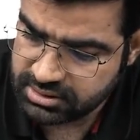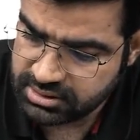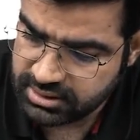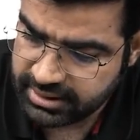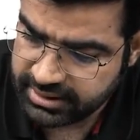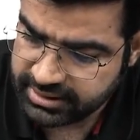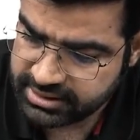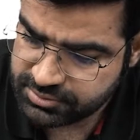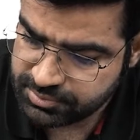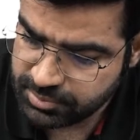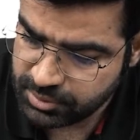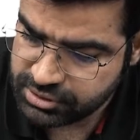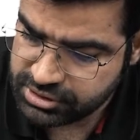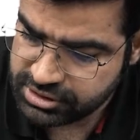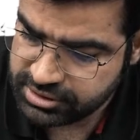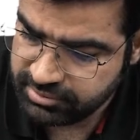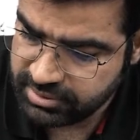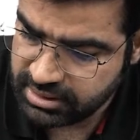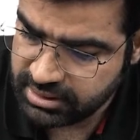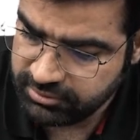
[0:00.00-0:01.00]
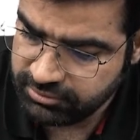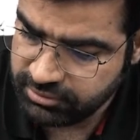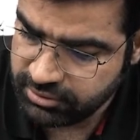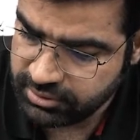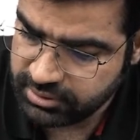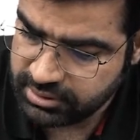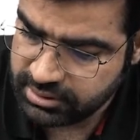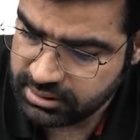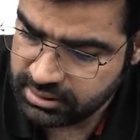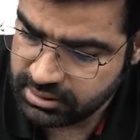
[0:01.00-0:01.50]
responsible
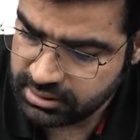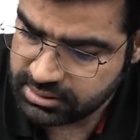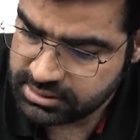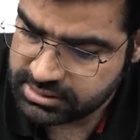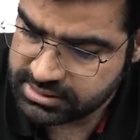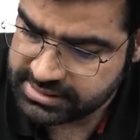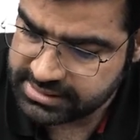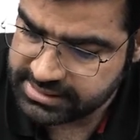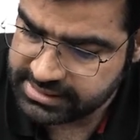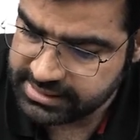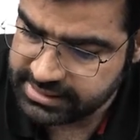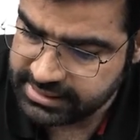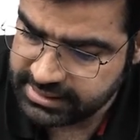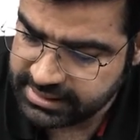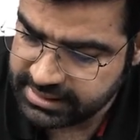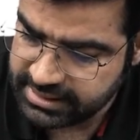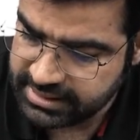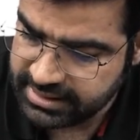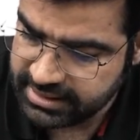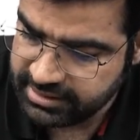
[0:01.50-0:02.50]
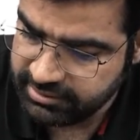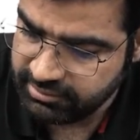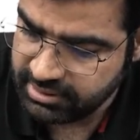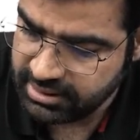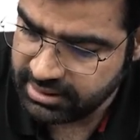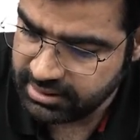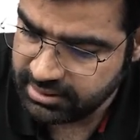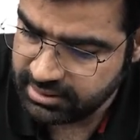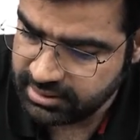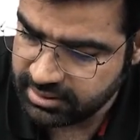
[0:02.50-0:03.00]
for the sea
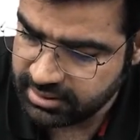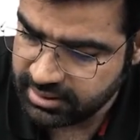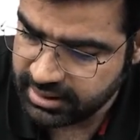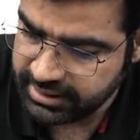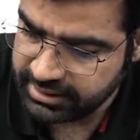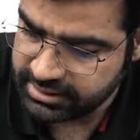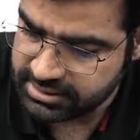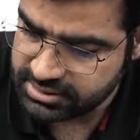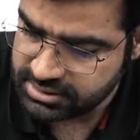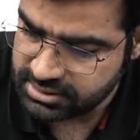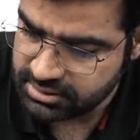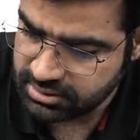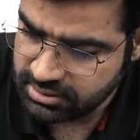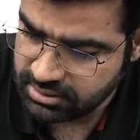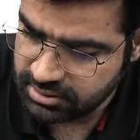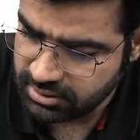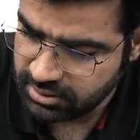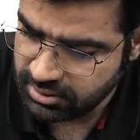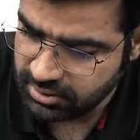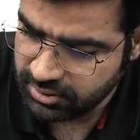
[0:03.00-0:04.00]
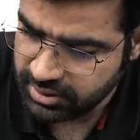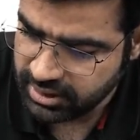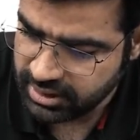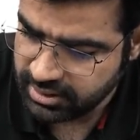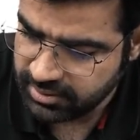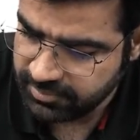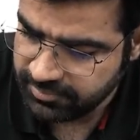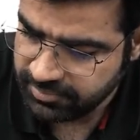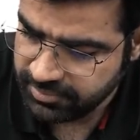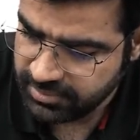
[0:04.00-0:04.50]
level rise.
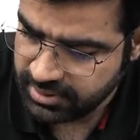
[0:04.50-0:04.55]
Okay,